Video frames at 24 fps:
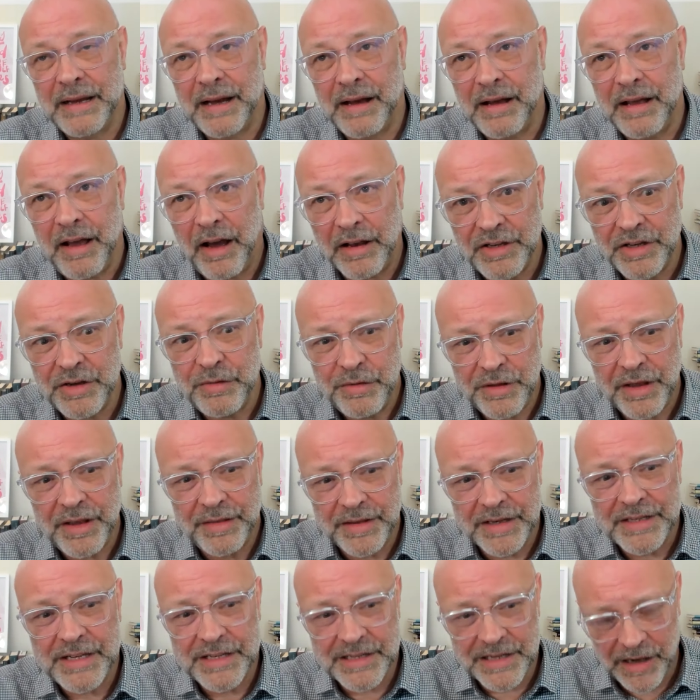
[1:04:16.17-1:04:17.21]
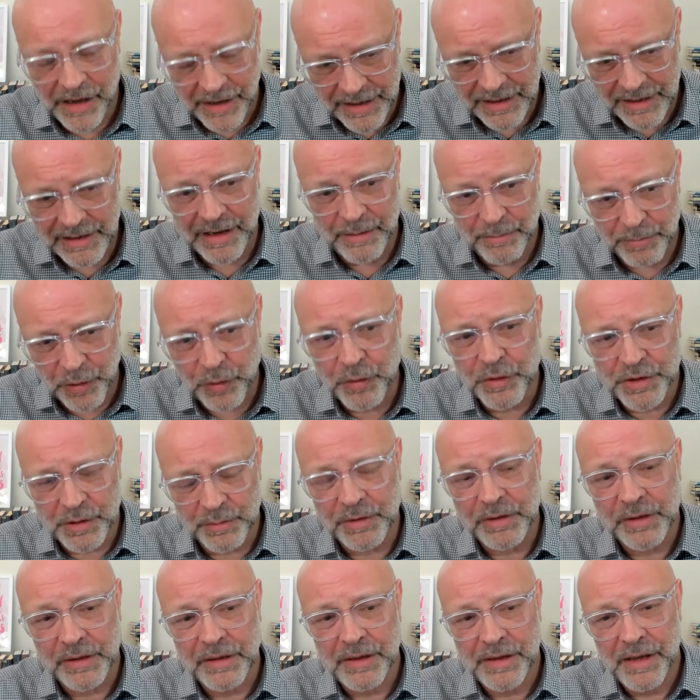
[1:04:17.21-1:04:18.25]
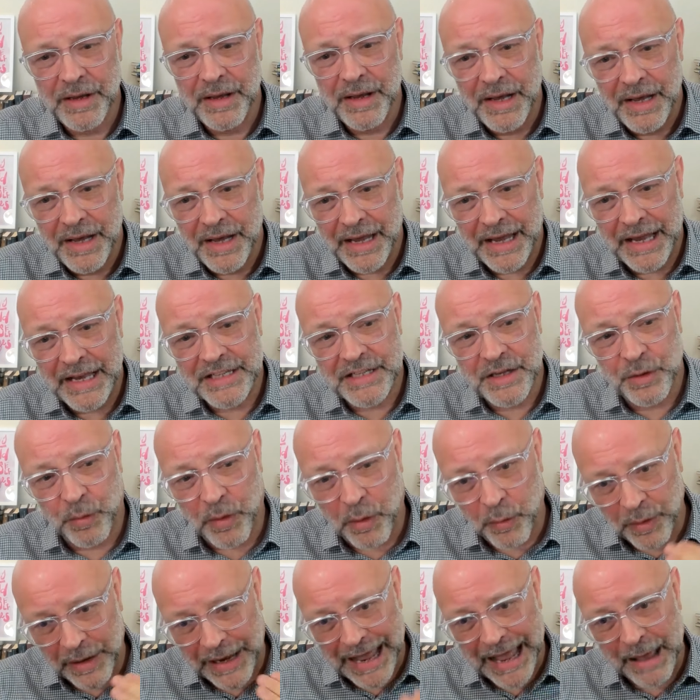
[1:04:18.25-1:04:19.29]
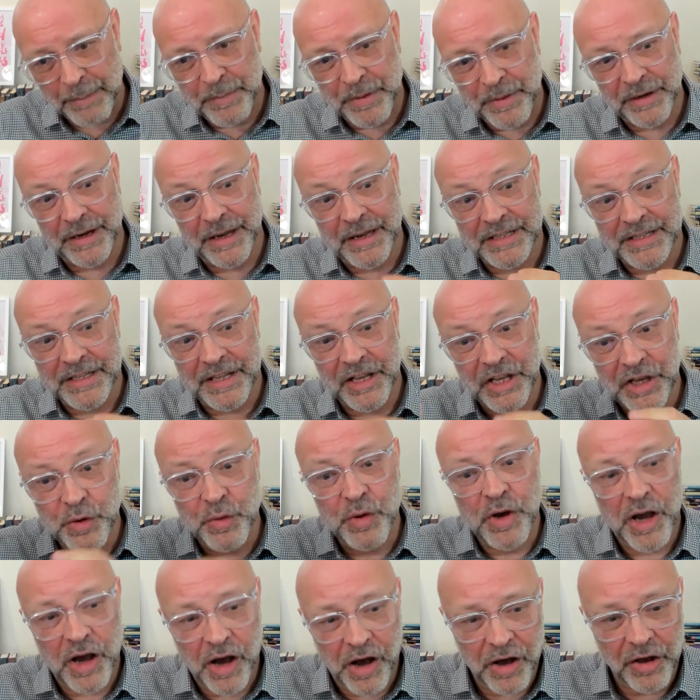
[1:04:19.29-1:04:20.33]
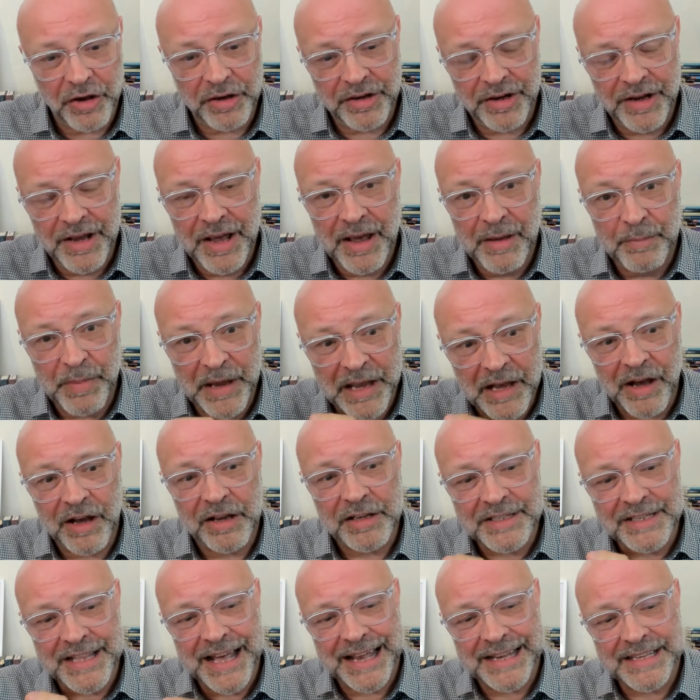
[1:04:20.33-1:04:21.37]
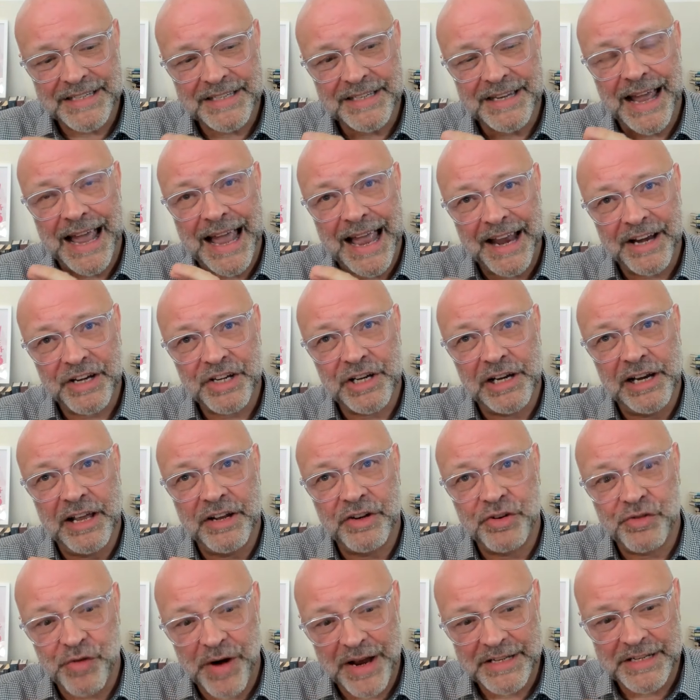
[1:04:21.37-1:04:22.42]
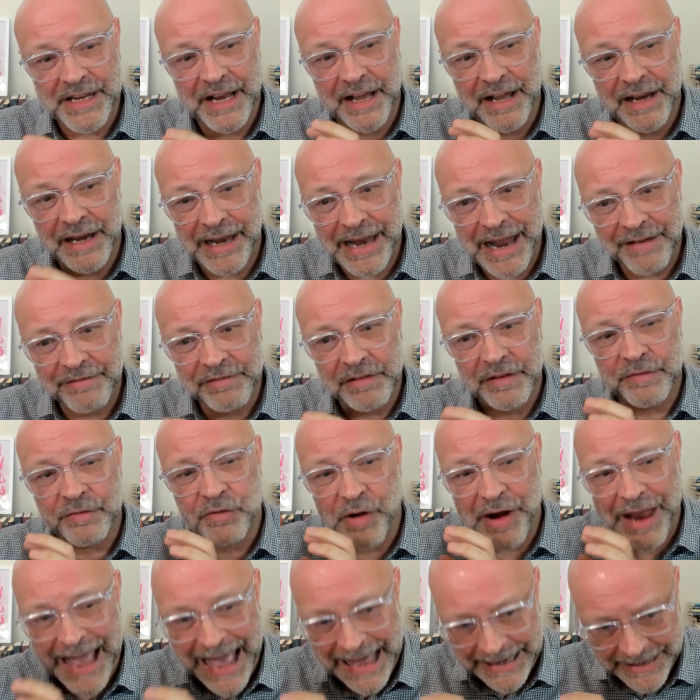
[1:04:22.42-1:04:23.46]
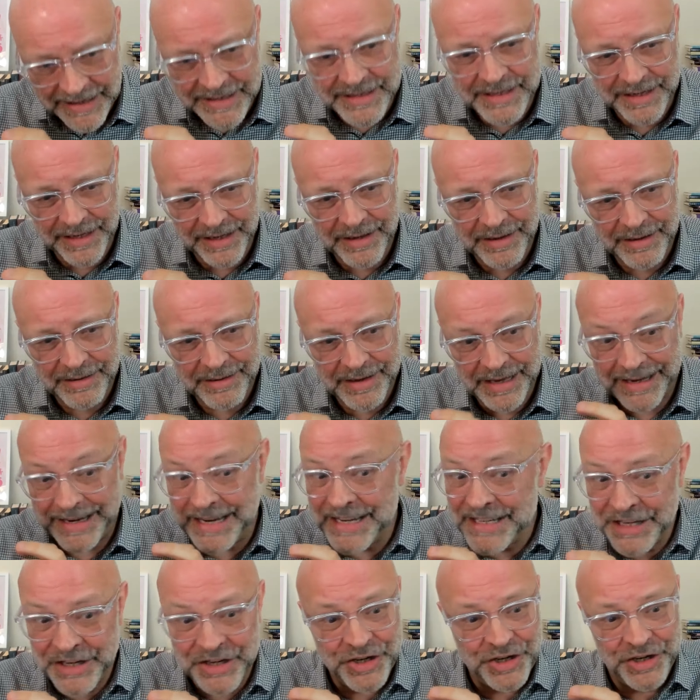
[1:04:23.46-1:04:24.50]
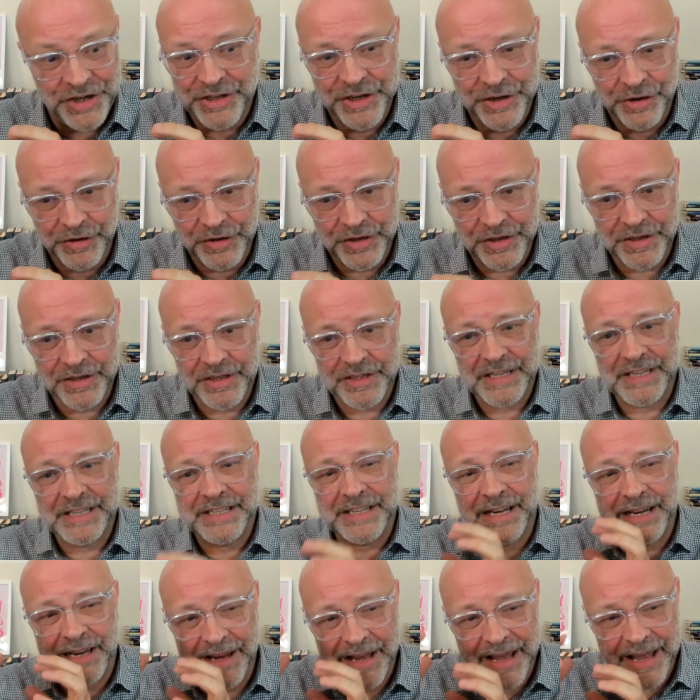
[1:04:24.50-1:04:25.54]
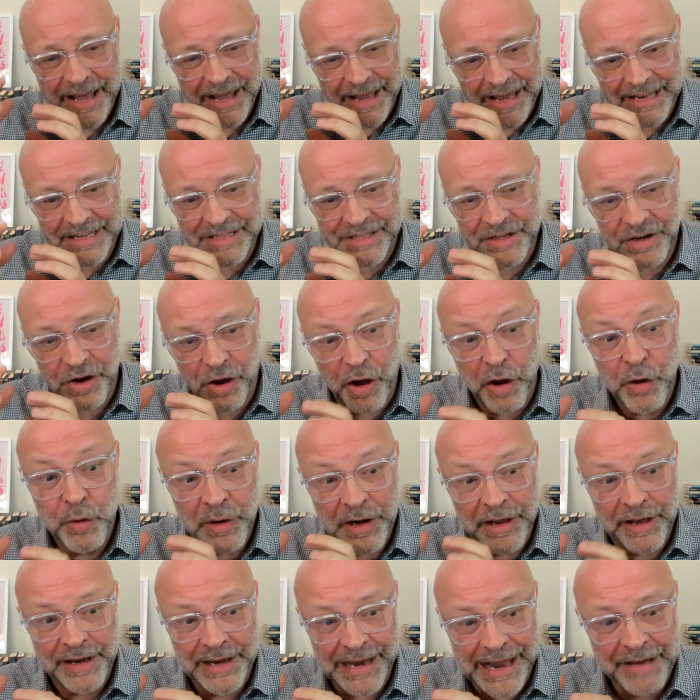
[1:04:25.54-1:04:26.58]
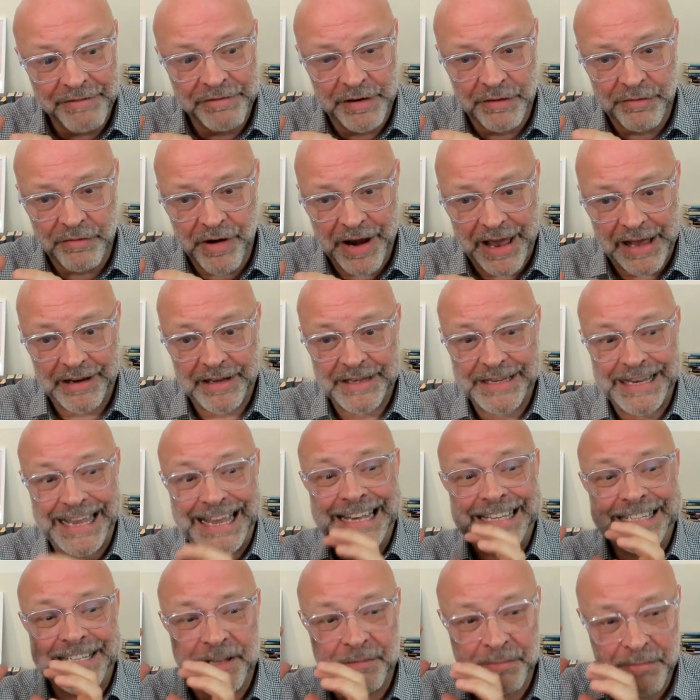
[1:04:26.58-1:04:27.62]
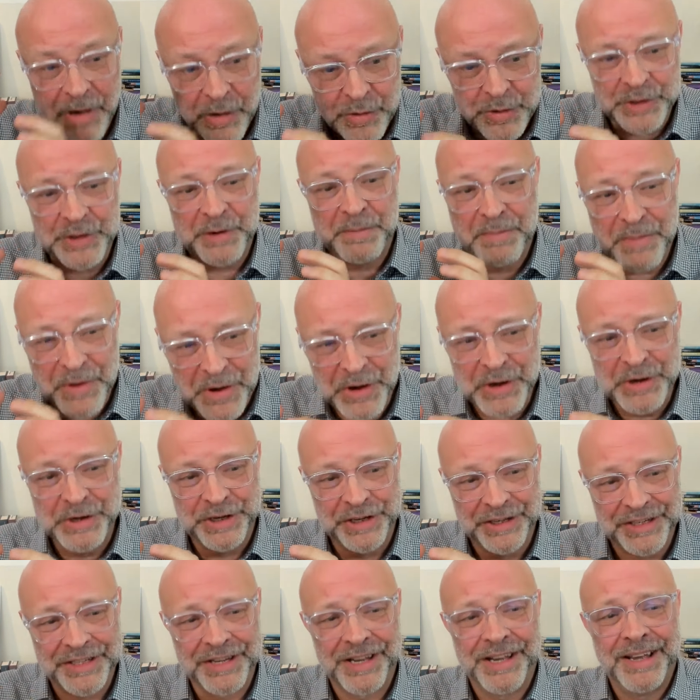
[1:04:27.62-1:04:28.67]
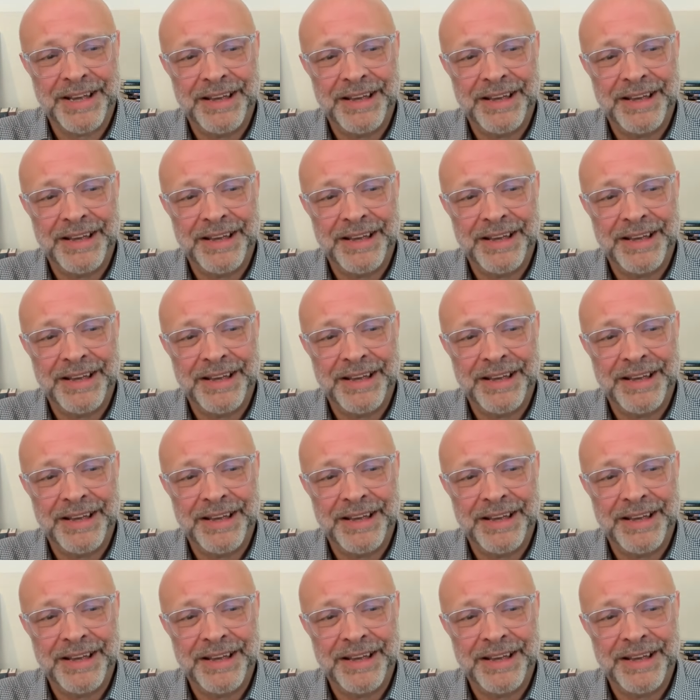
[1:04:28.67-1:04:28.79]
I, I do think this is likely, plausible, is that what will happen is that you can't, because that's actually addressing a level of reality. It isn't just nonsense. It's, a, it's not only a level of reality, it's the most emergent